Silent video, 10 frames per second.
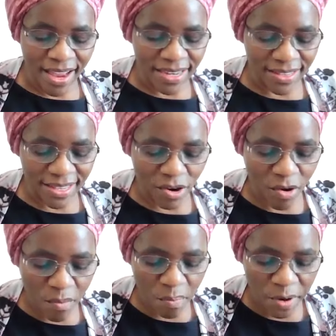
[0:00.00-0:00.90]
and the
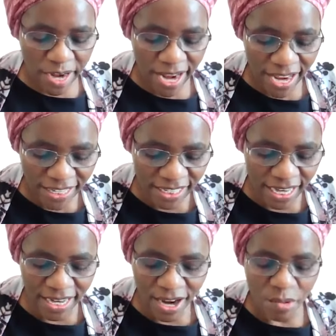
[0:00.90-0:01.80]

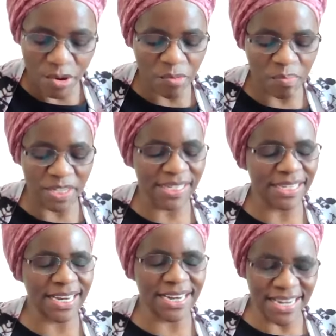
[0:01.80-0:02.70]
comprehension will be
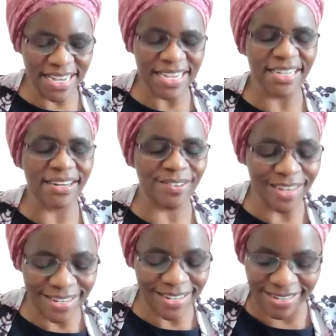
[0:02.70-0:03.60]
certainly
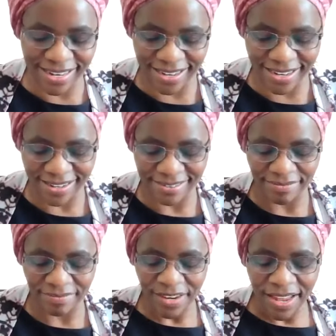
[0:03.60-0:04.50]
increasing.
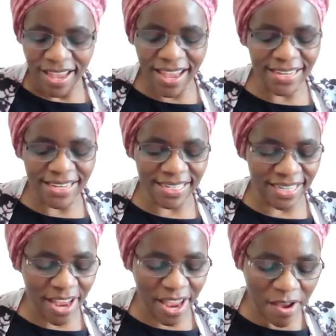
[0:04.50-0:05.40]
And
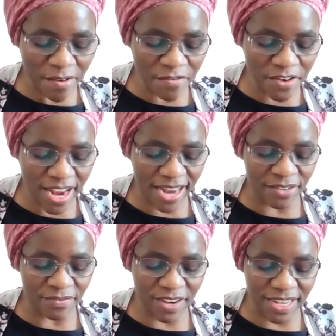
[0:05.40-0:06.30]
at every
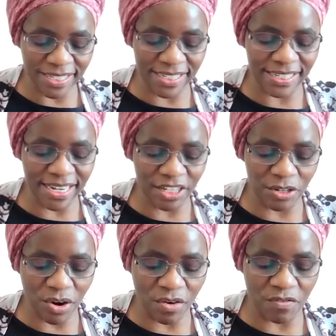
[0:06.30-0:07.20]
advanced
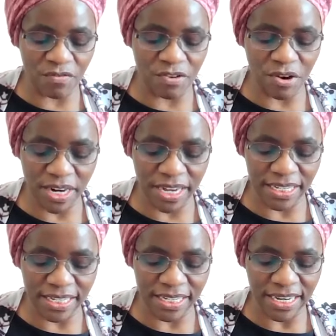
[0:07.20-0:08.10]
stage of
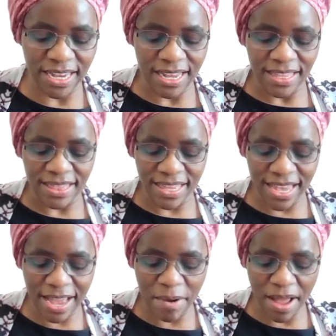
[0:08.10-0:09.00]
knowledge,
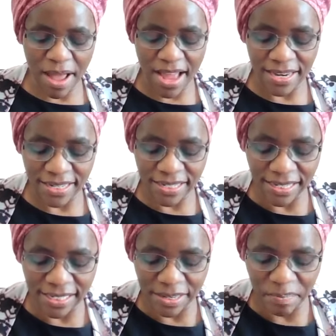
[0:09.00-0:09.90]
their
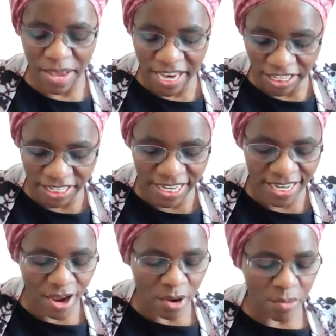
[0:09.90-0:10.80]

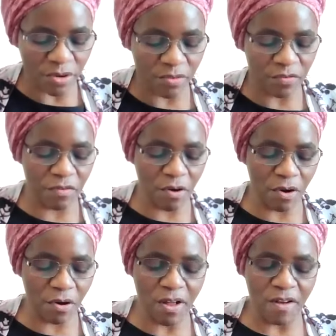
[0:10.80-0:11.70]
anticipation will
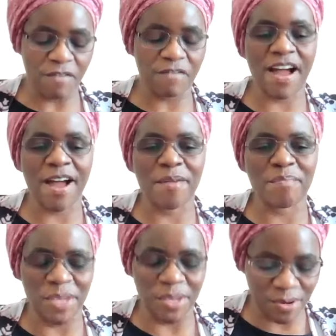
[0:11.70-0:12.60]
fall
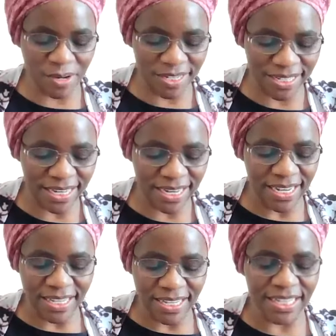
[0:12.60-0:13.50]
far beyond
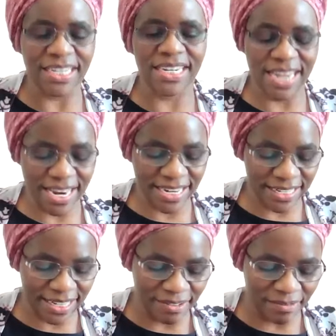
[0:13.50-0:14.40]
the
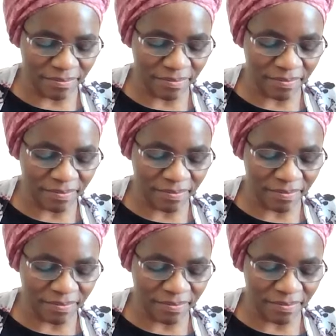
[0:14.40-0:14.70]
reality.